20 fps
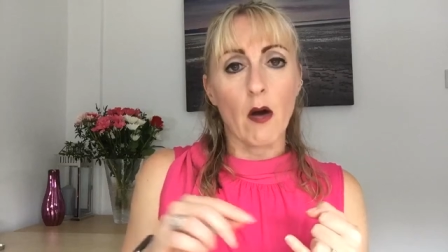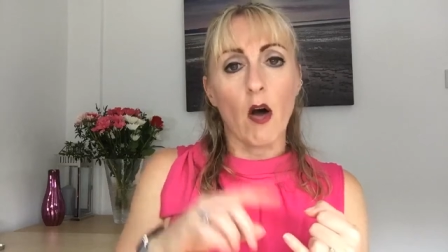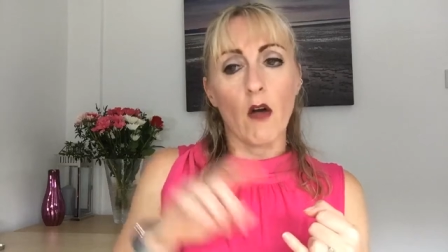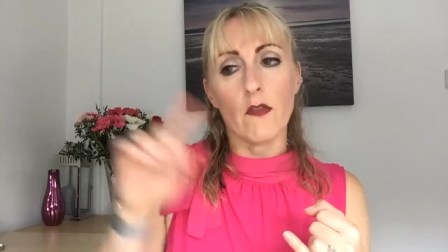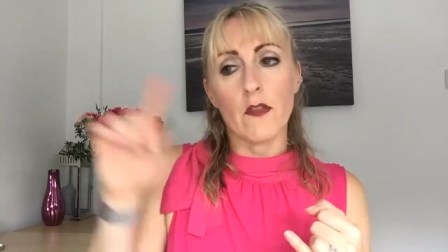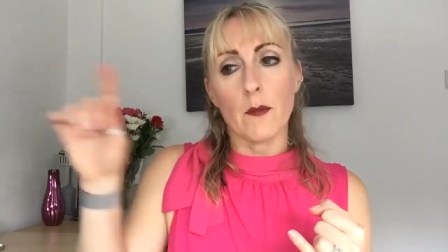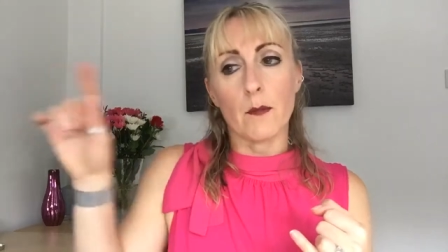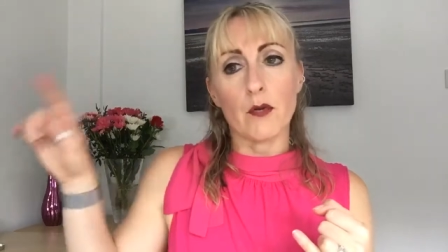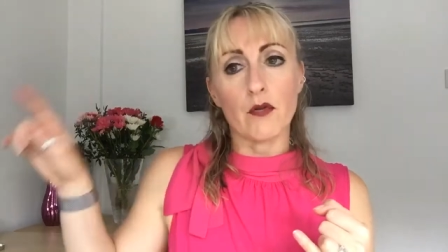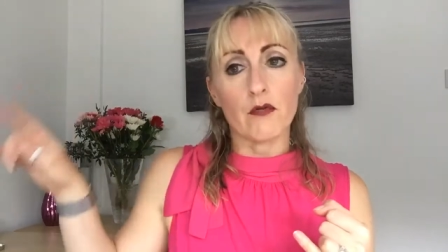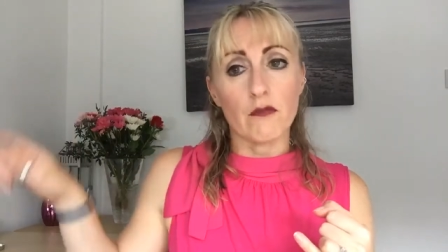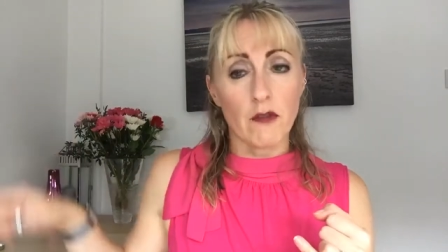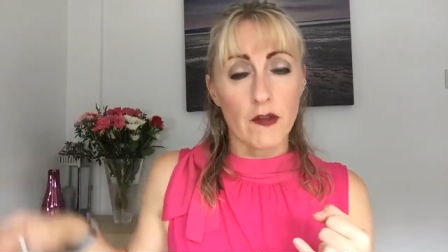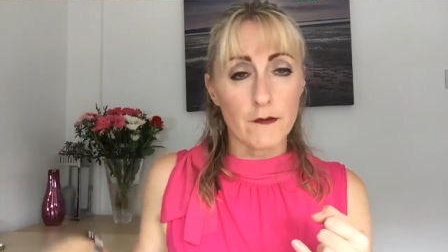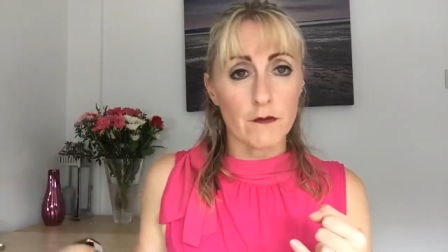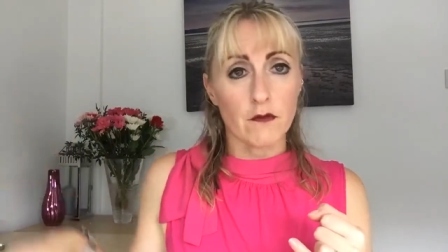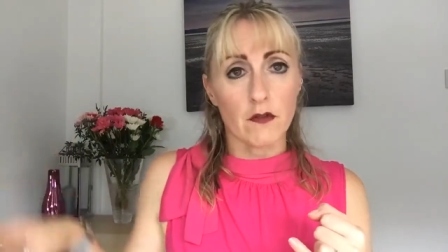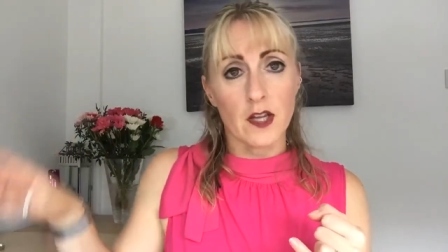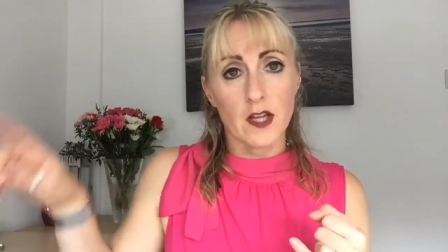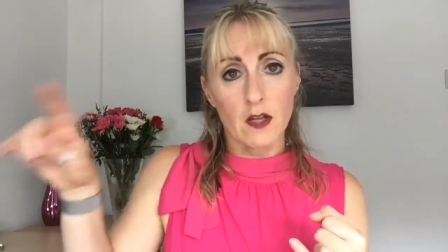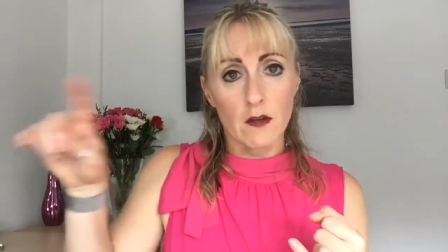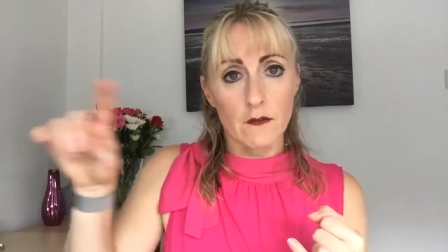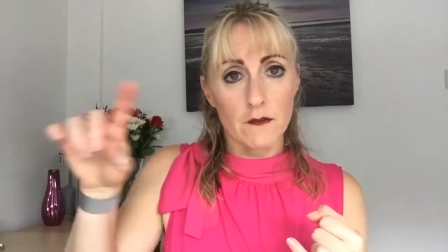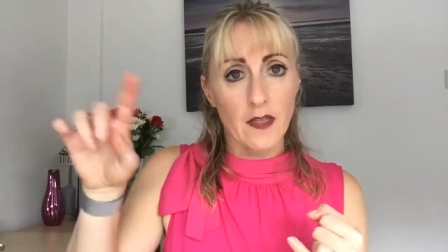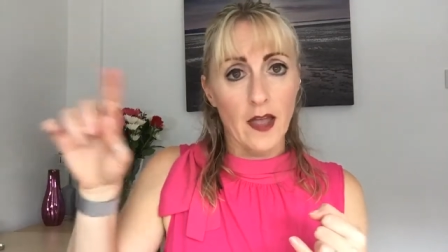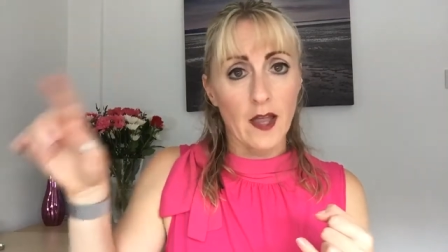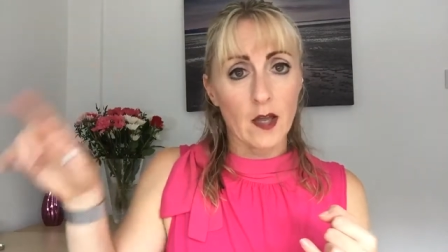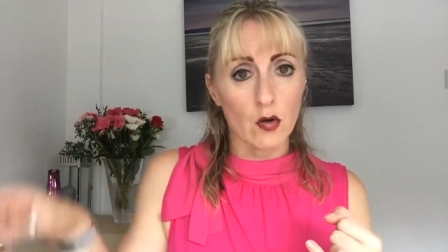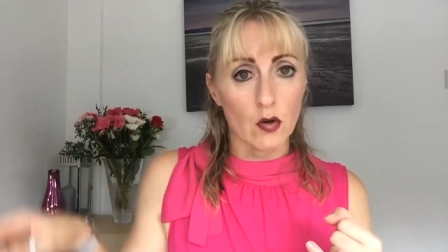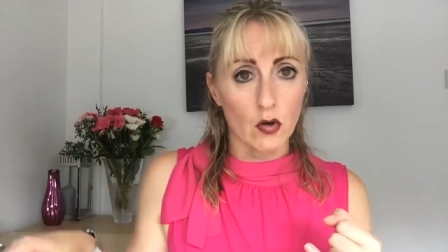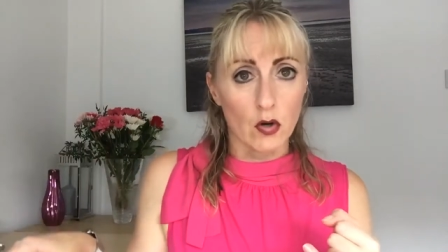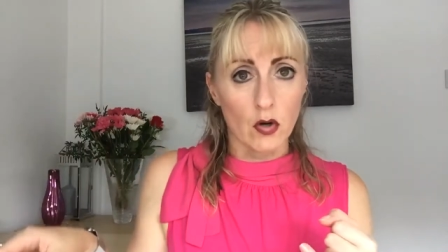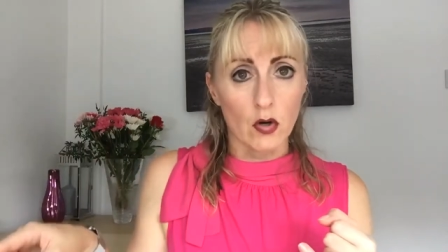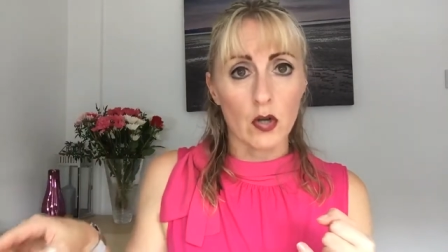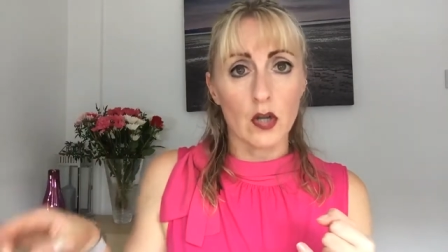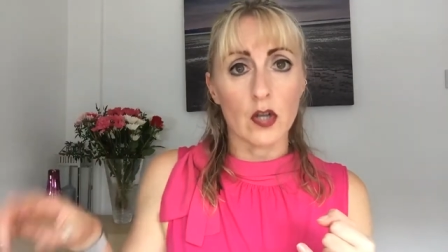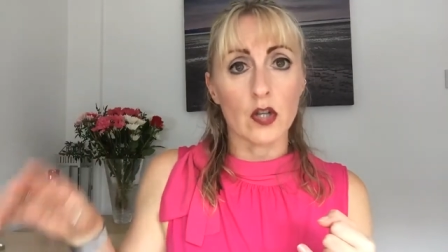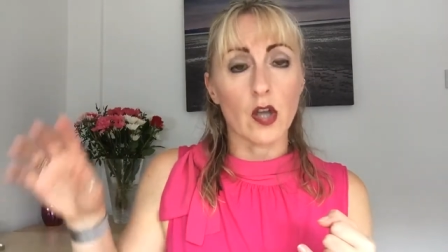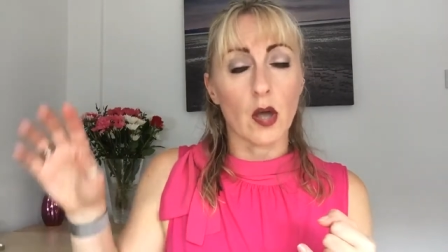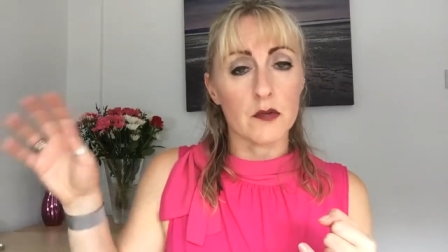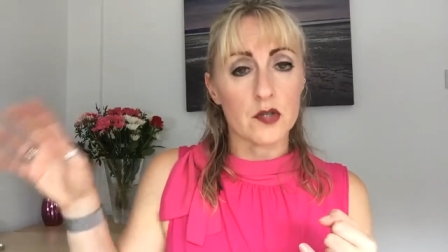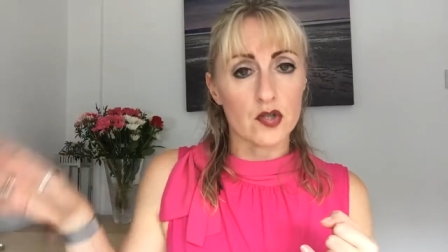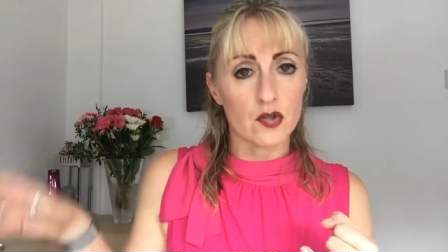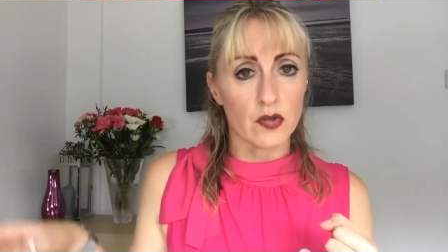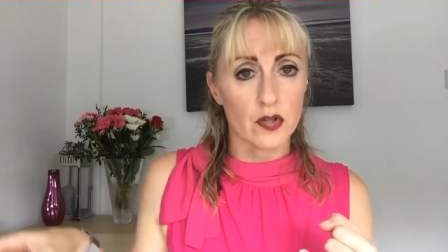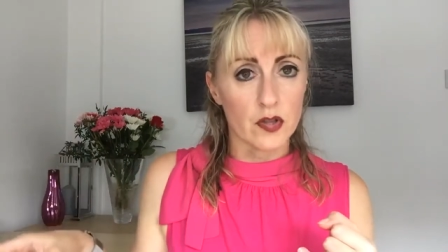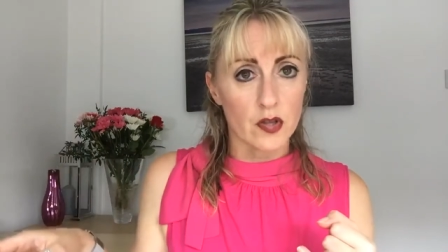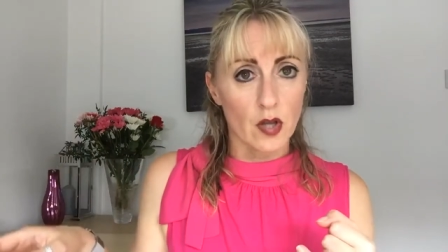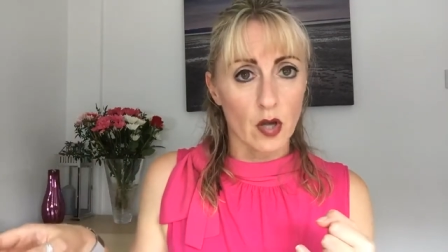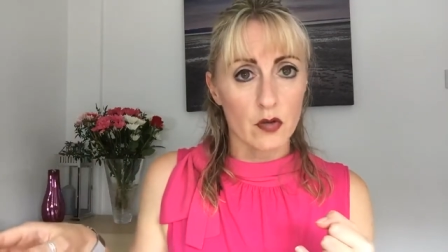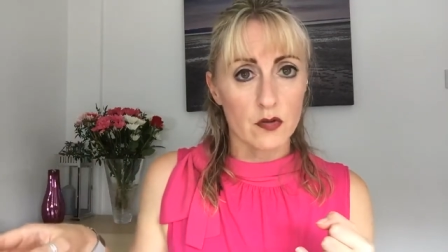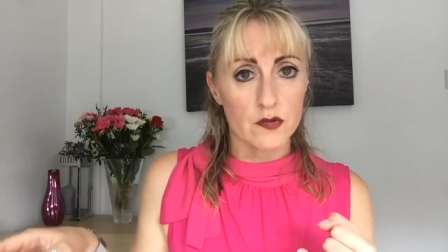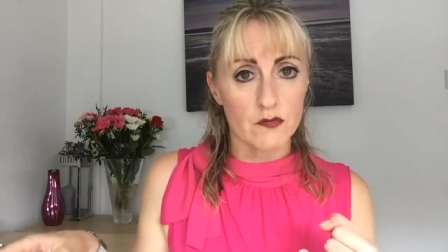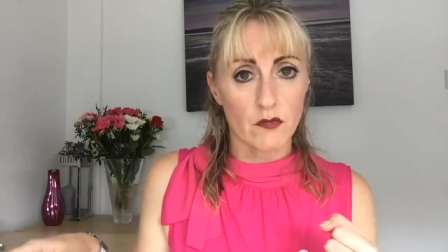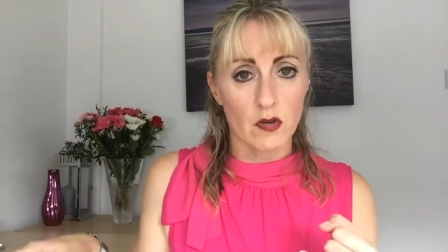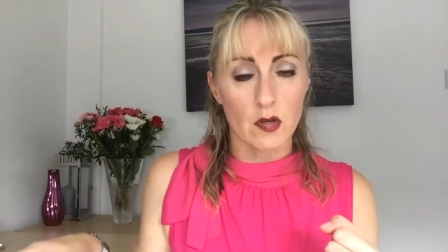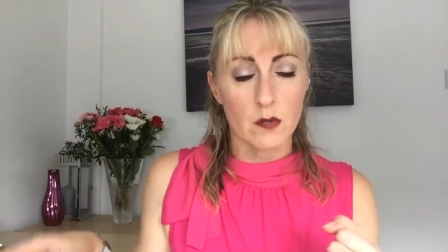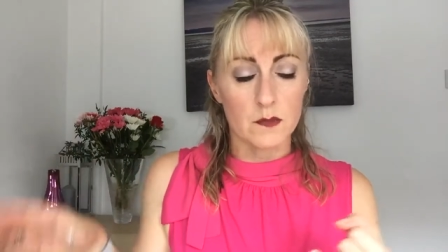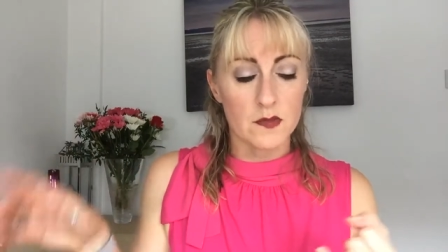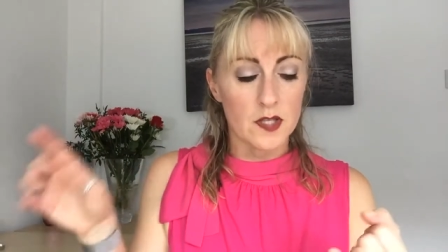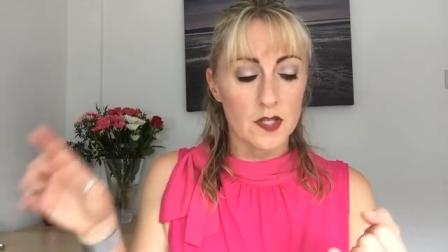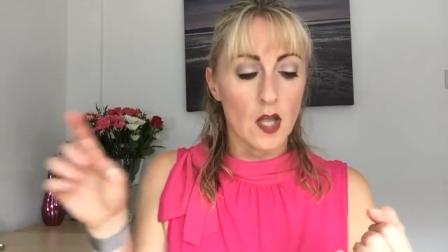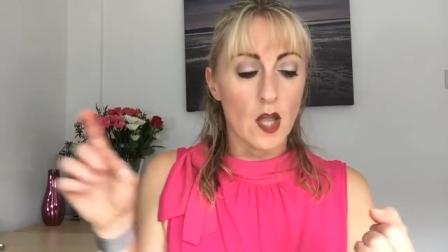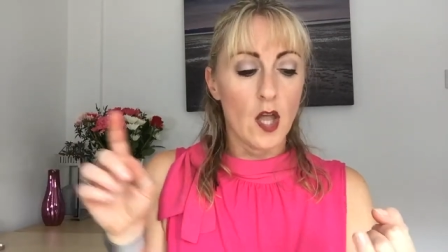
on the periphery of their core, and go and join those groups.